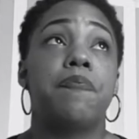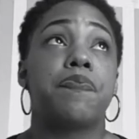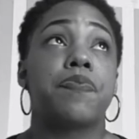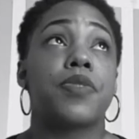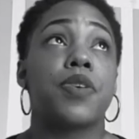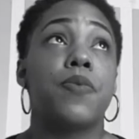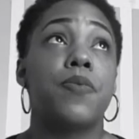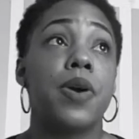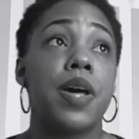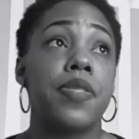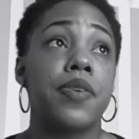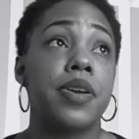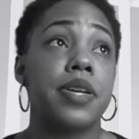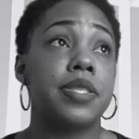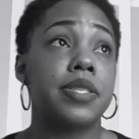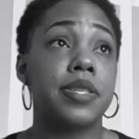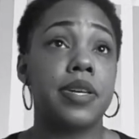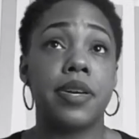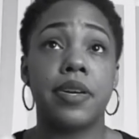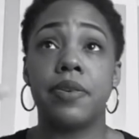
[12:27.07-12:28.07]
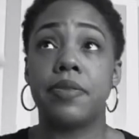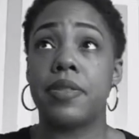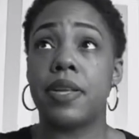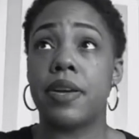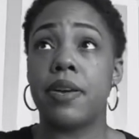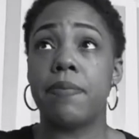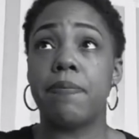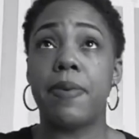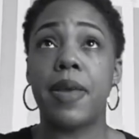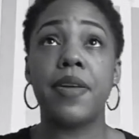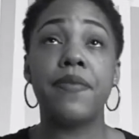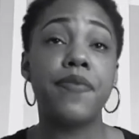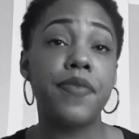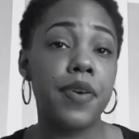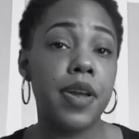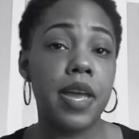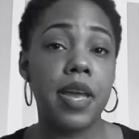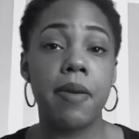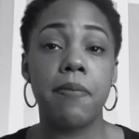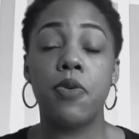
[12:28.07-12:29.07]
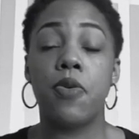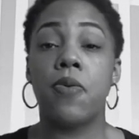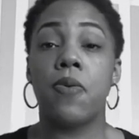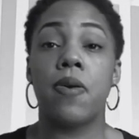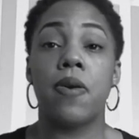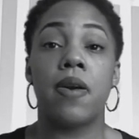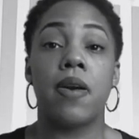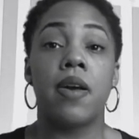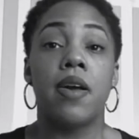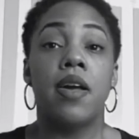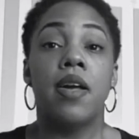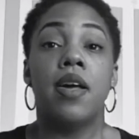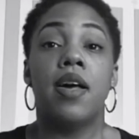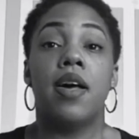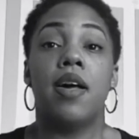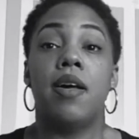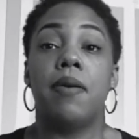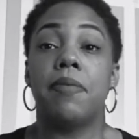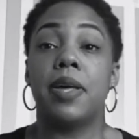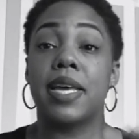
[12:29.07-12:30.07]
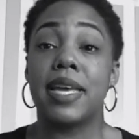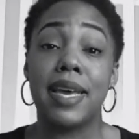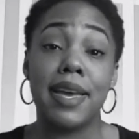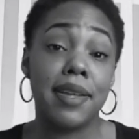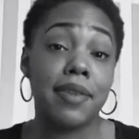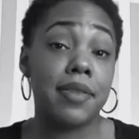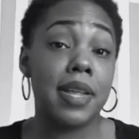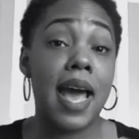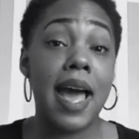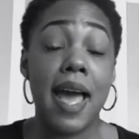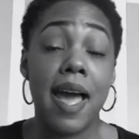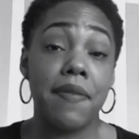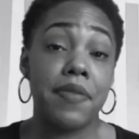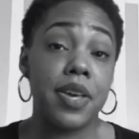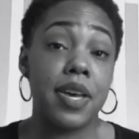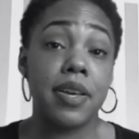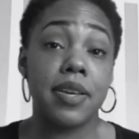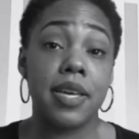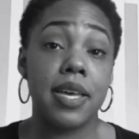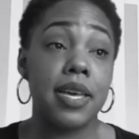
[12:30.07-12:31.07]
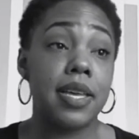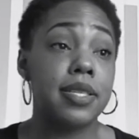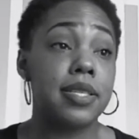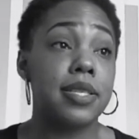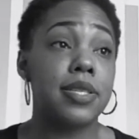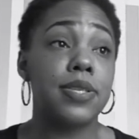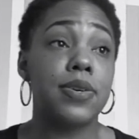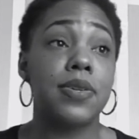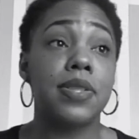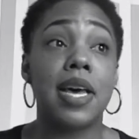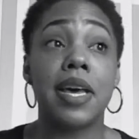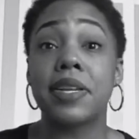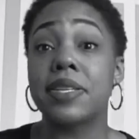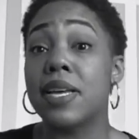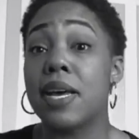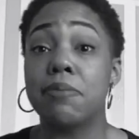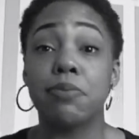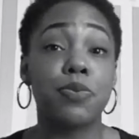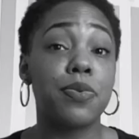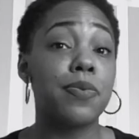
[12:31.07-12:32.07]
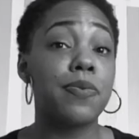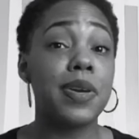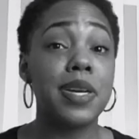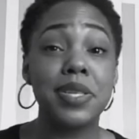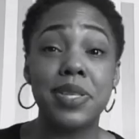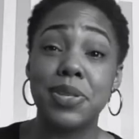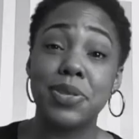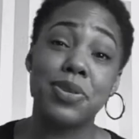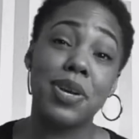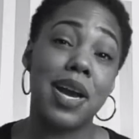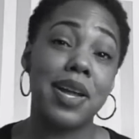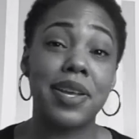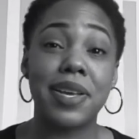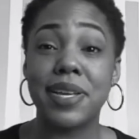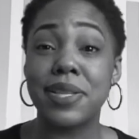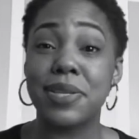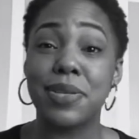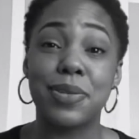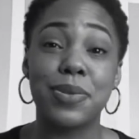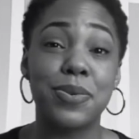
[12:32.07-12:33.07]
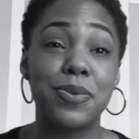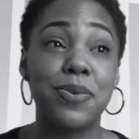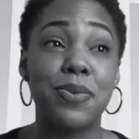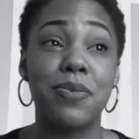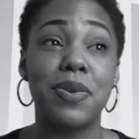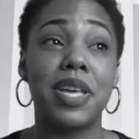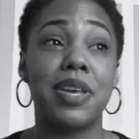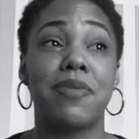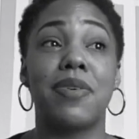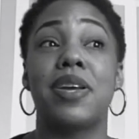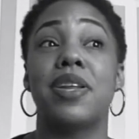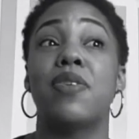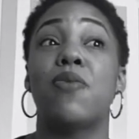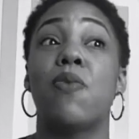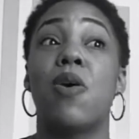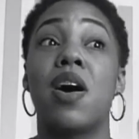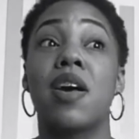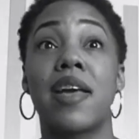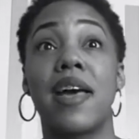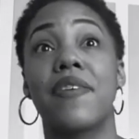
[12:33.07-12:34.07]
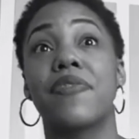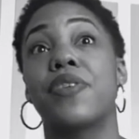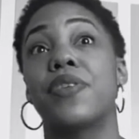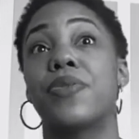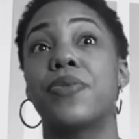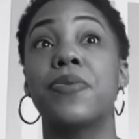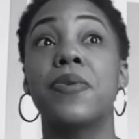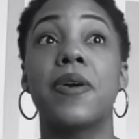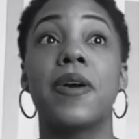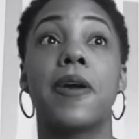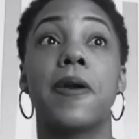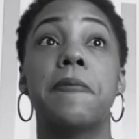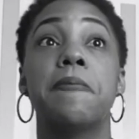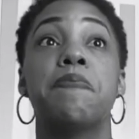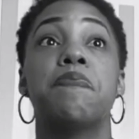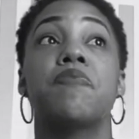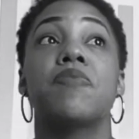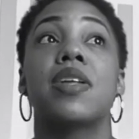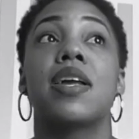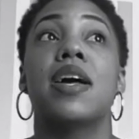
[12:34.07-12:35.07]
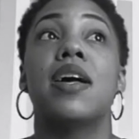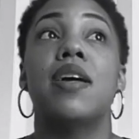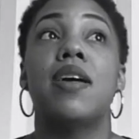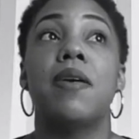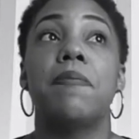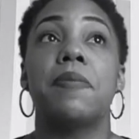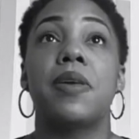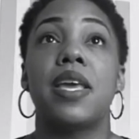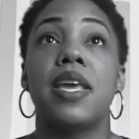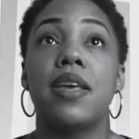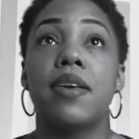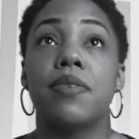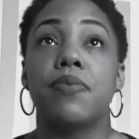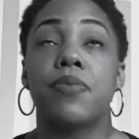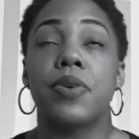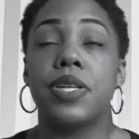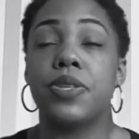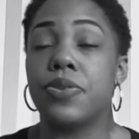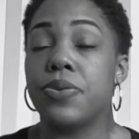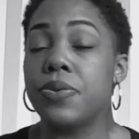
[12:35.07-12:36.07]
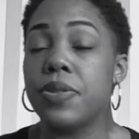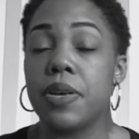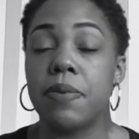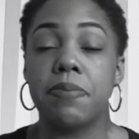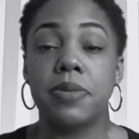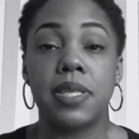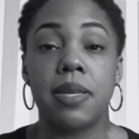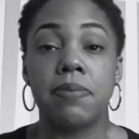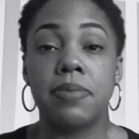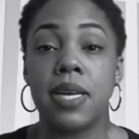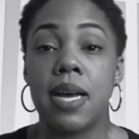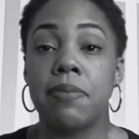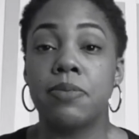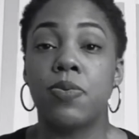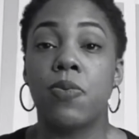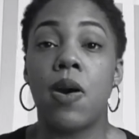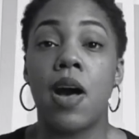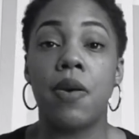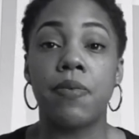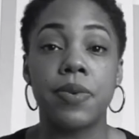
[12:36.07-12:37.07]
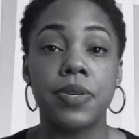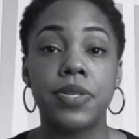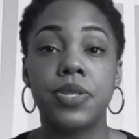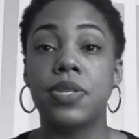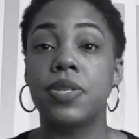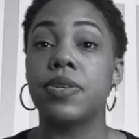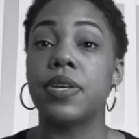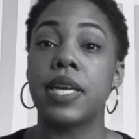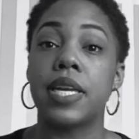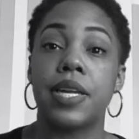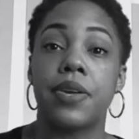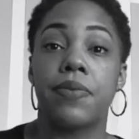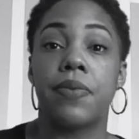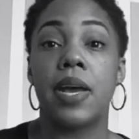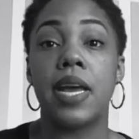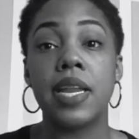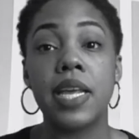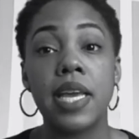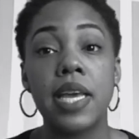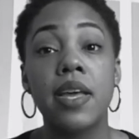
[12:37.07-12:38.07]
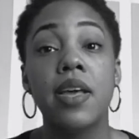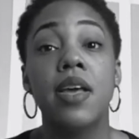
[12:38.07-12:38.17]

whether it's their bed frame, or again, I have young kids, and so a lot of times we're rushing trying to get to school. We get ready to walk out the door. We do them sometimes while we're still getting ready.